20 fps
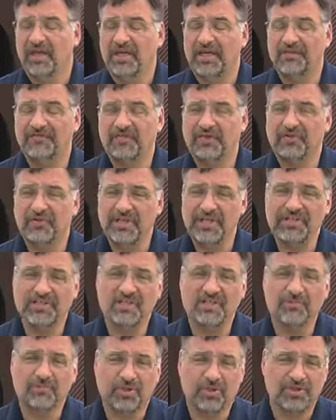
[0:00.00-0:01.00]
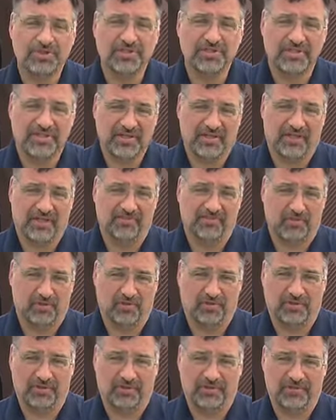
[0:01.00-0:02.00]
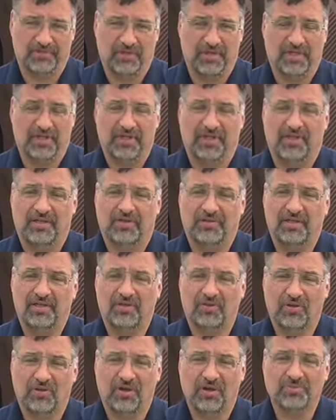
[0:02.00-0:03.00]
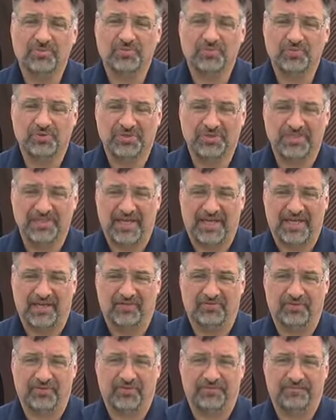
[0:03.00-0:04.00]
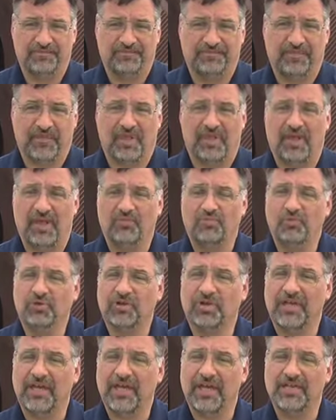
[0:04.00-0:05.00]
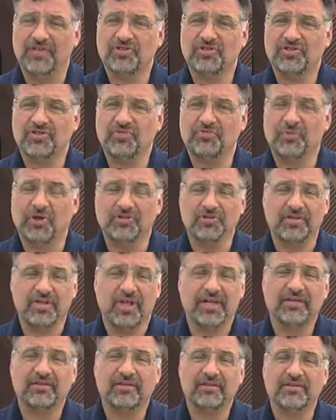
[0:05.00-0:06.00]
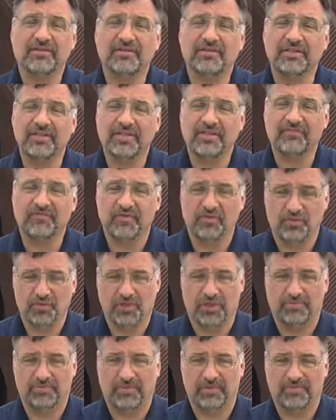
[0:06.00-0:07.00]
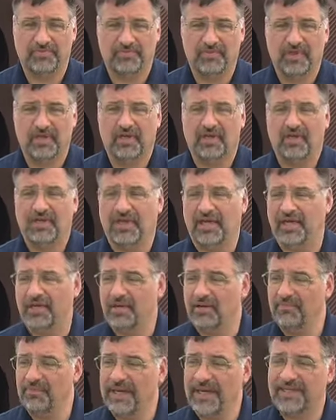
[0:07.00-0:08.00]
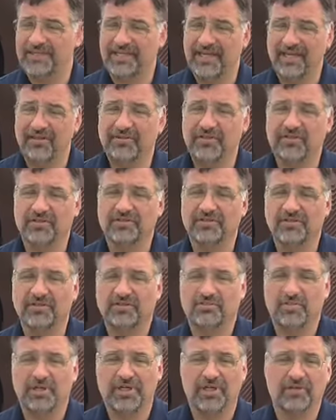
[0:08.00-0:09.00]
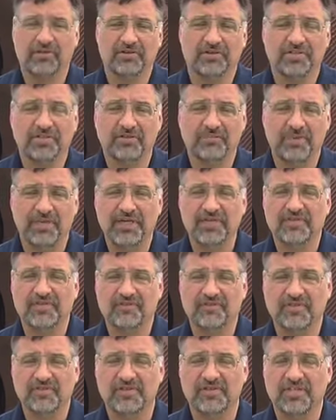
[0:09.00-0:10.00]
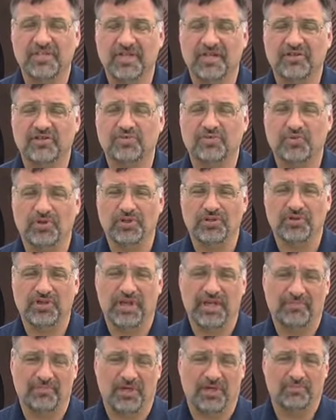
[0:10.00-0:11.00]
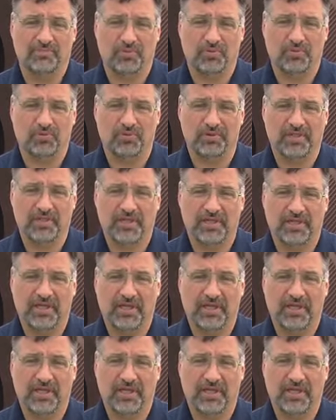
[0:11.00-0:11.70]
If there is an emergency on board, the alarms will sound, and we're going to ask you most likely to leave the ship and come back down here to the pier, to the base of the stairs where you came on board.